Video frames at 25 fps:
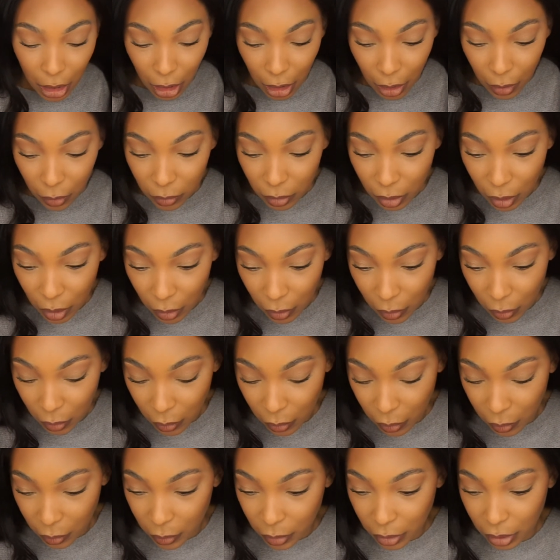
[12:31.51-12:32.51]
Oh
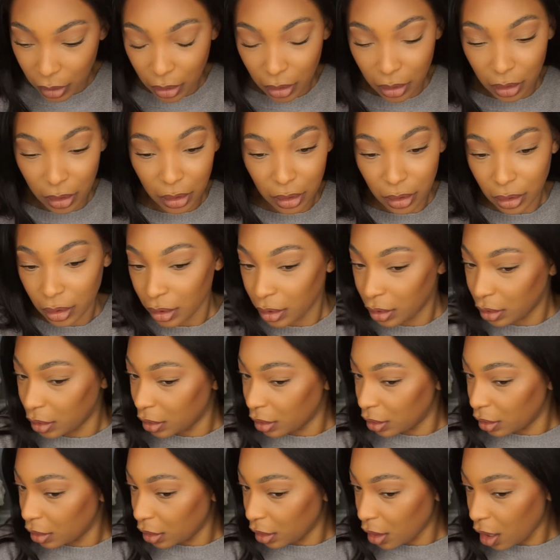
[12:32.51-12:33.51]
no.
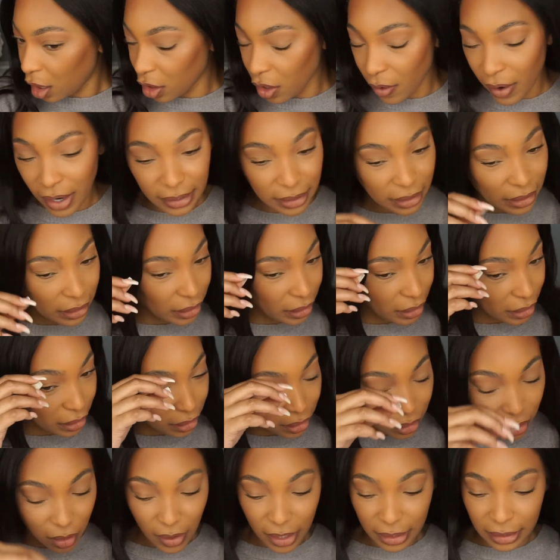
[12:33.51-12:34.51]
Oh no, I didn't.
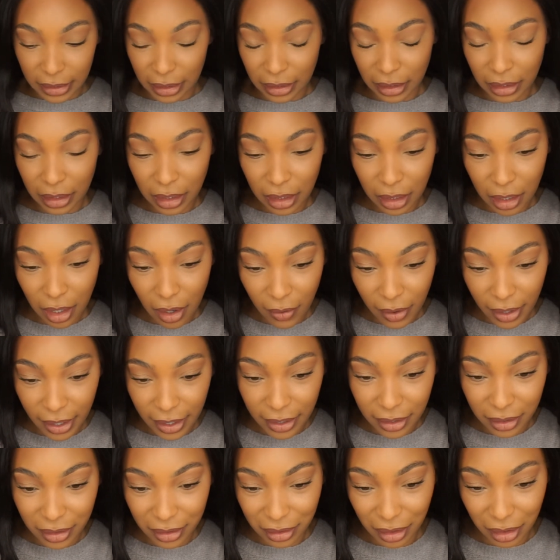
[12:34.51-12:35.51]
No, I didn't.
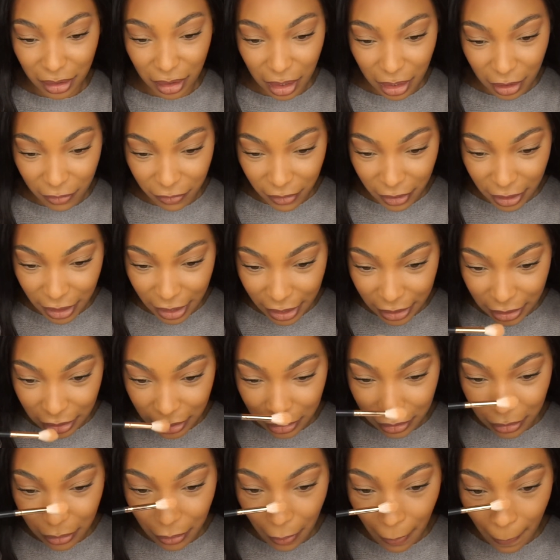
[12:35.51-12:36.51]
Okay, I thought I forgot
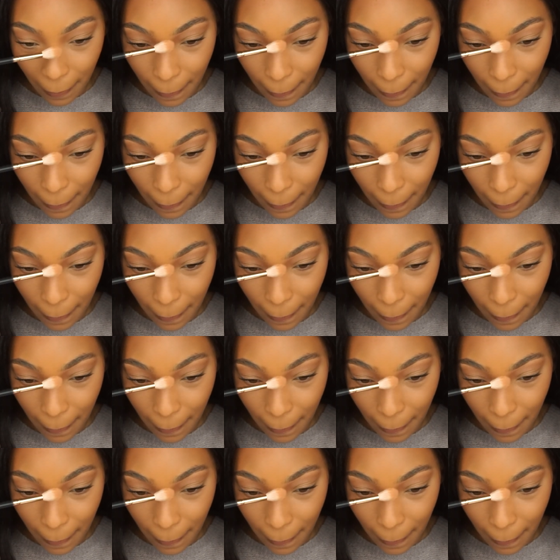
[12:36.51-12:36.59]
it.